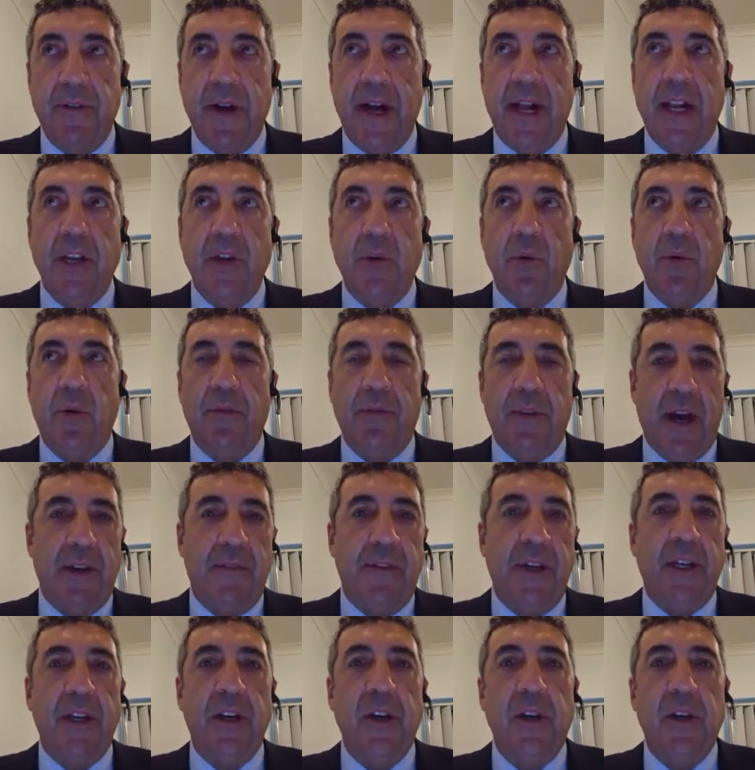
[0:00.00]
value of
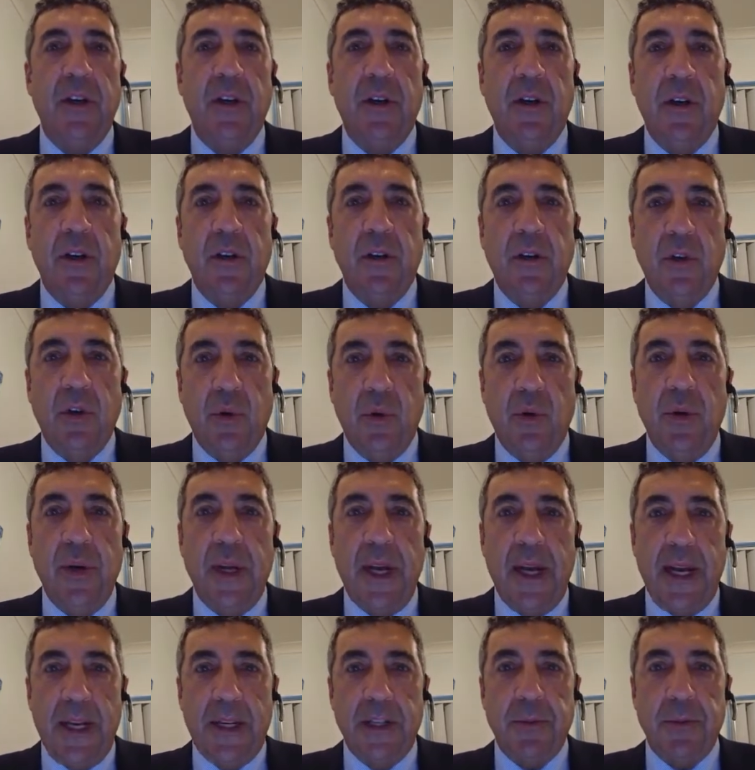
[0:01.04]
having good
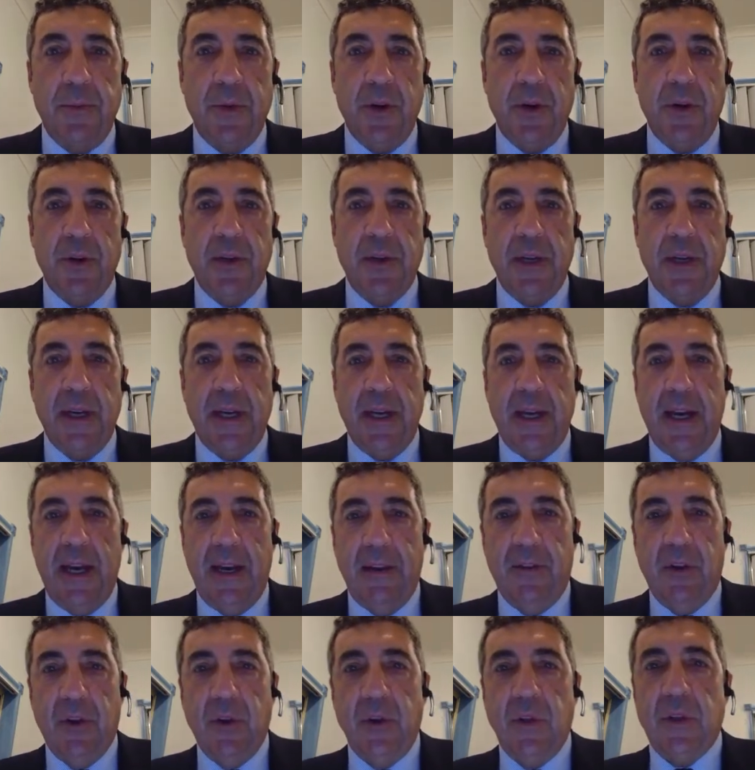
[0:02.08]
expert
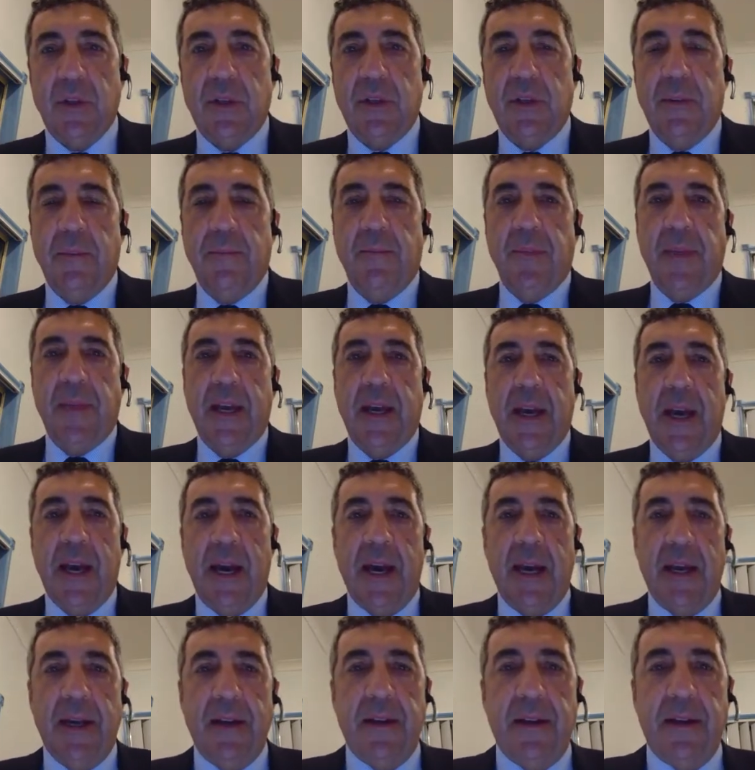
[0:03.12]
evidence
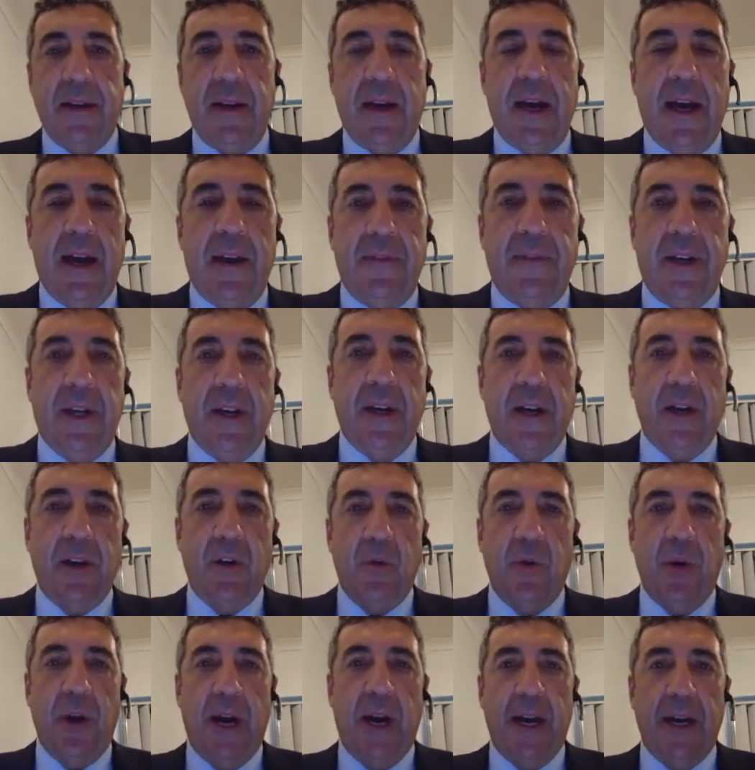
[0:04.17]
and having a
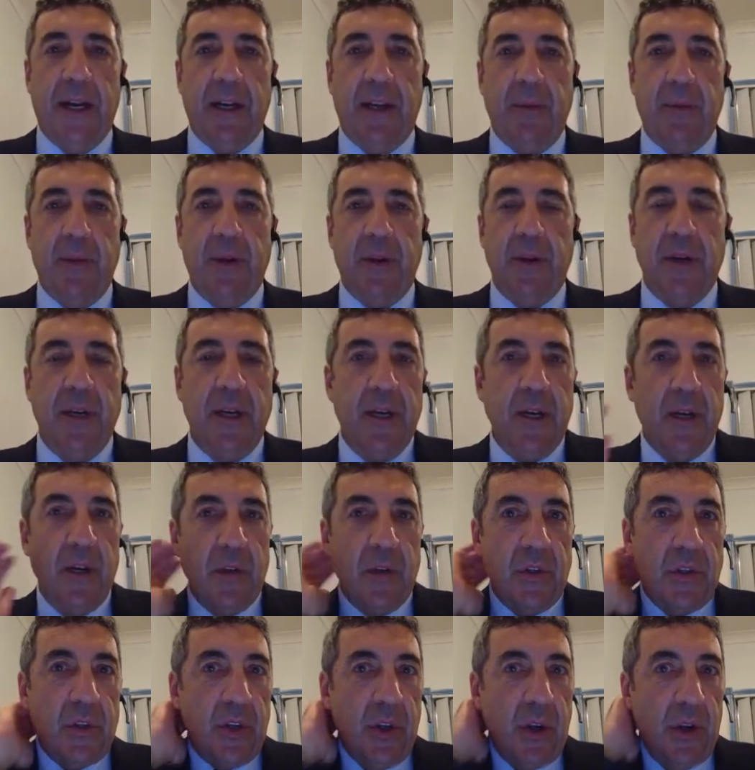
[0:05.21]
good argument.
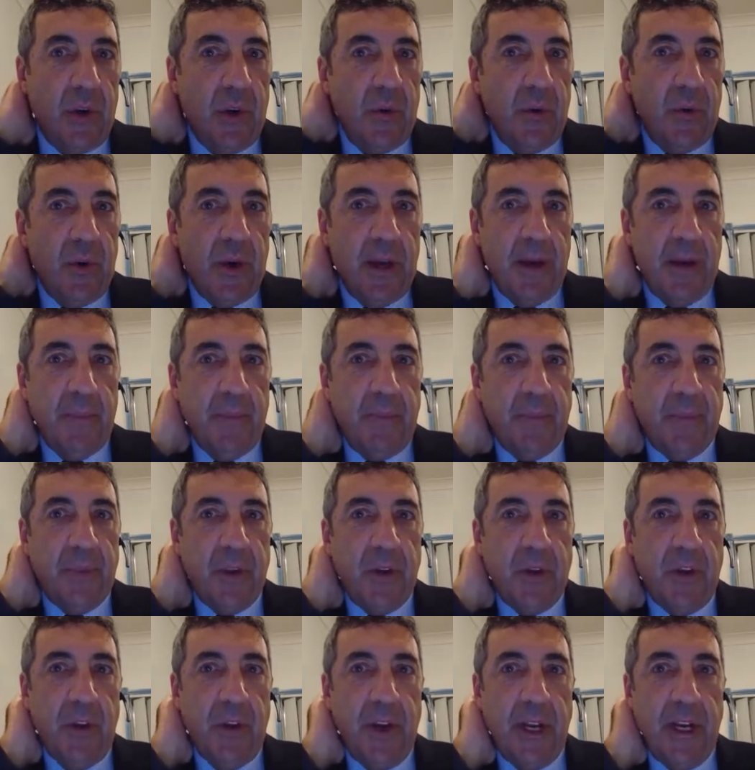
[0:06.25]
So
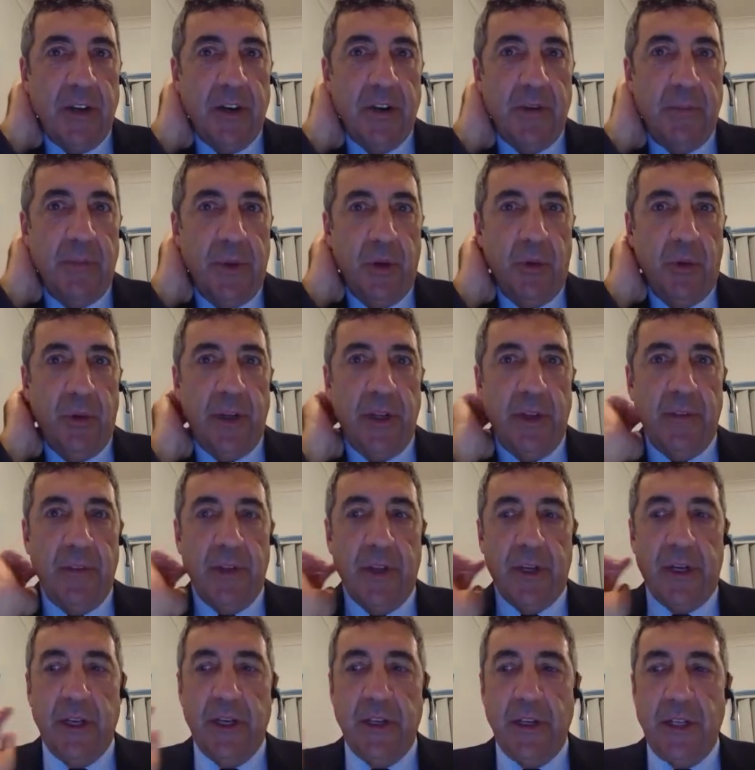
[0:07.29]
you need to build in
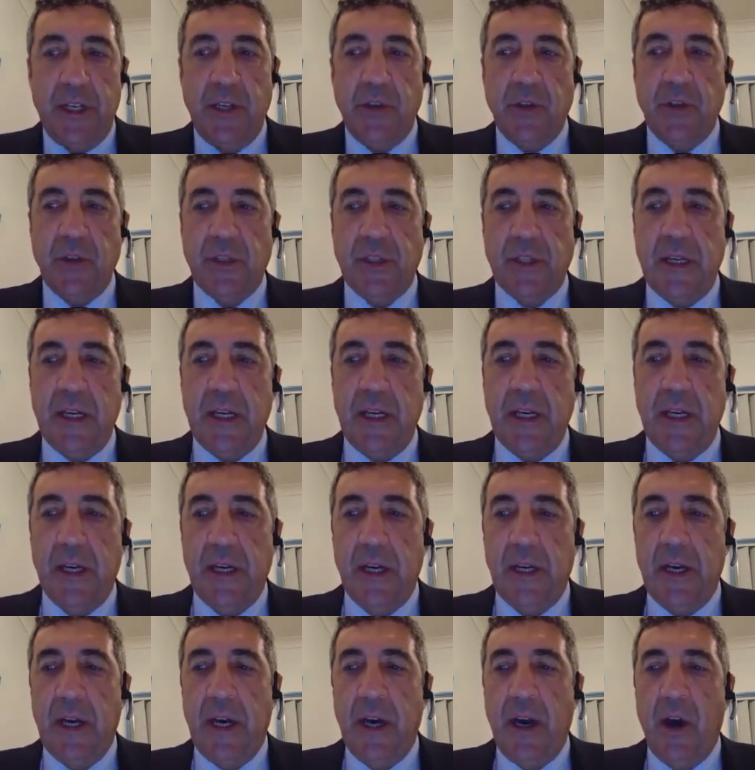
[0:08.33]
the contingency
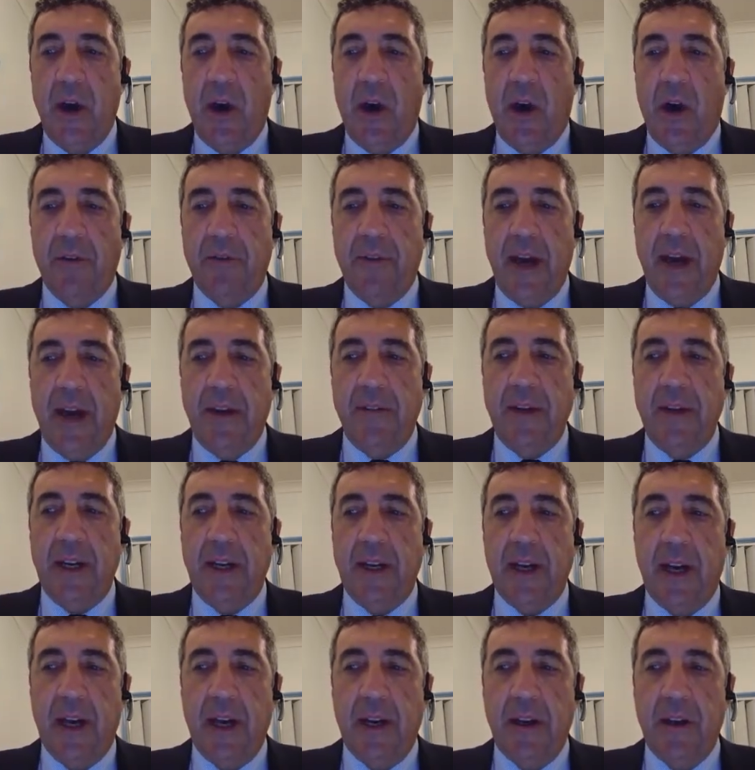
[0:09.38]
of having
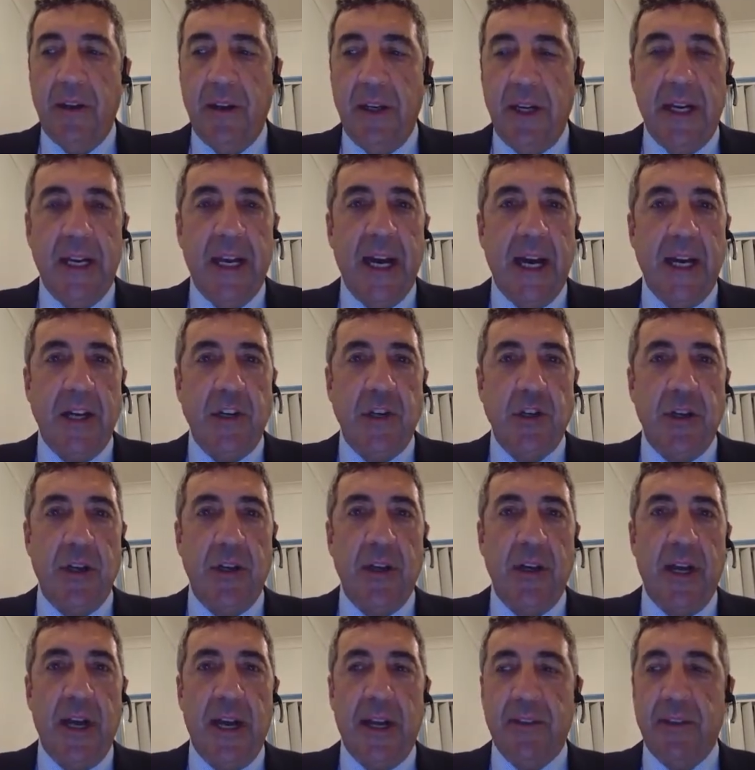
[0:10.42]
a
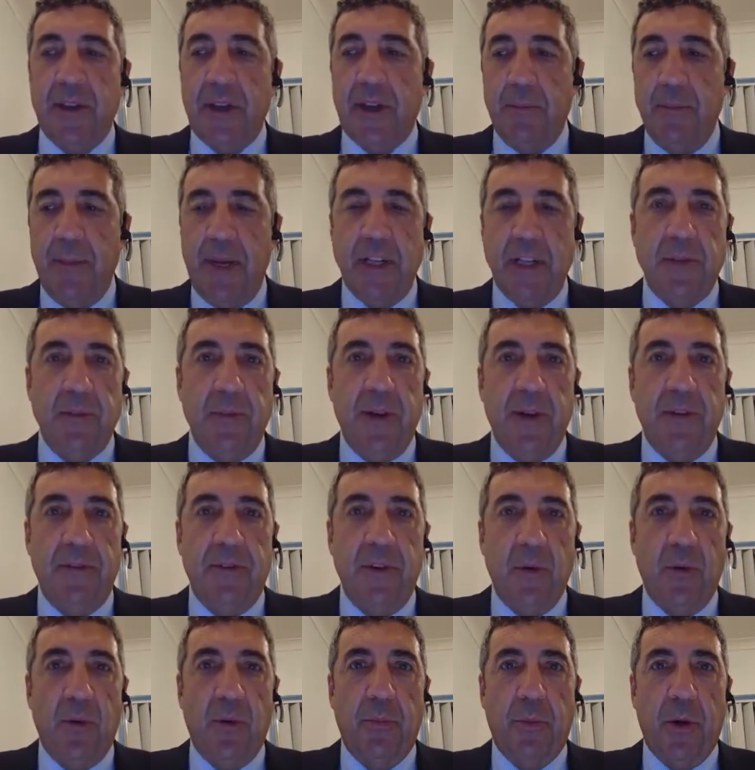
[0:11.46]
litigation at the commencement of
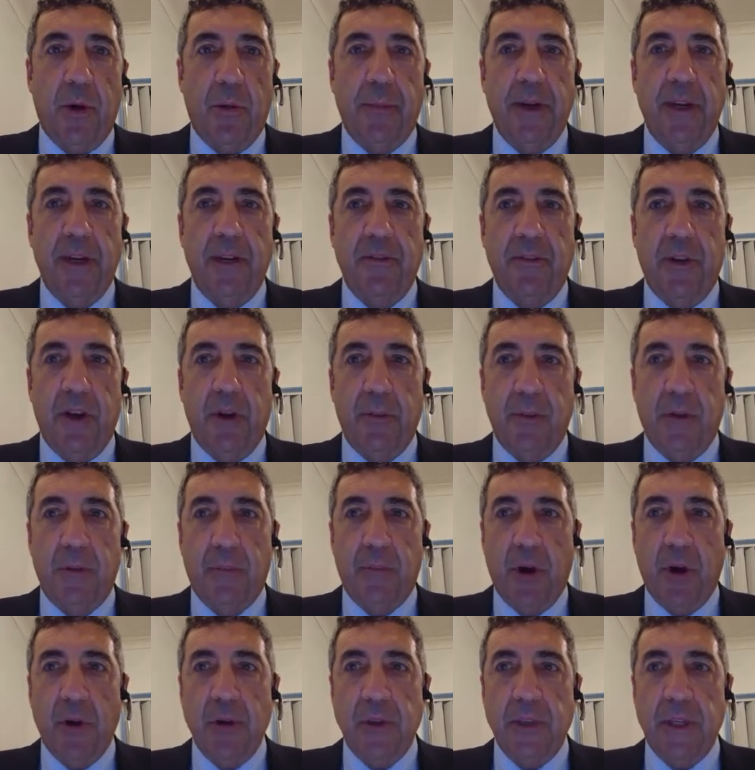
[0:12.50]
your property development
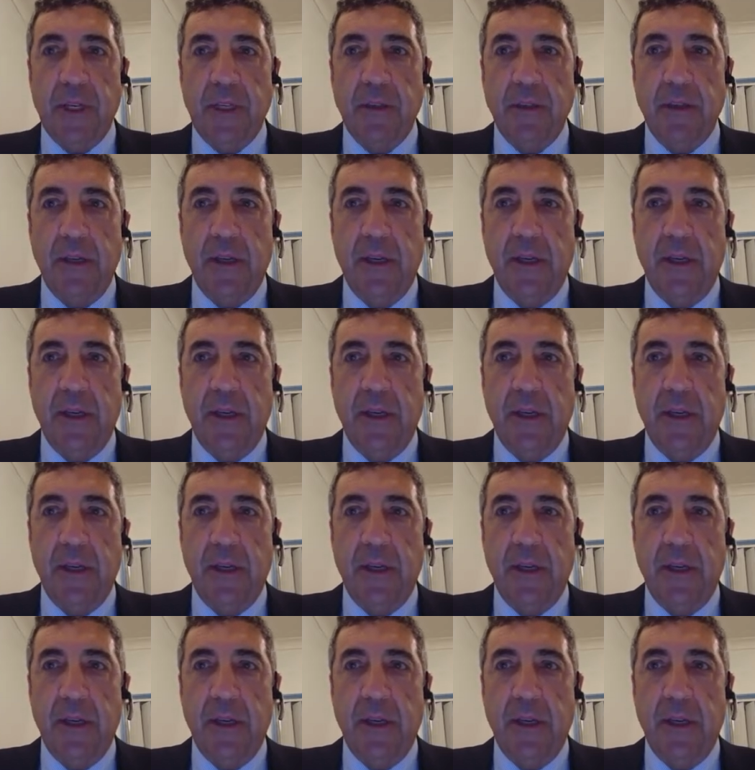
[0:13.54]
process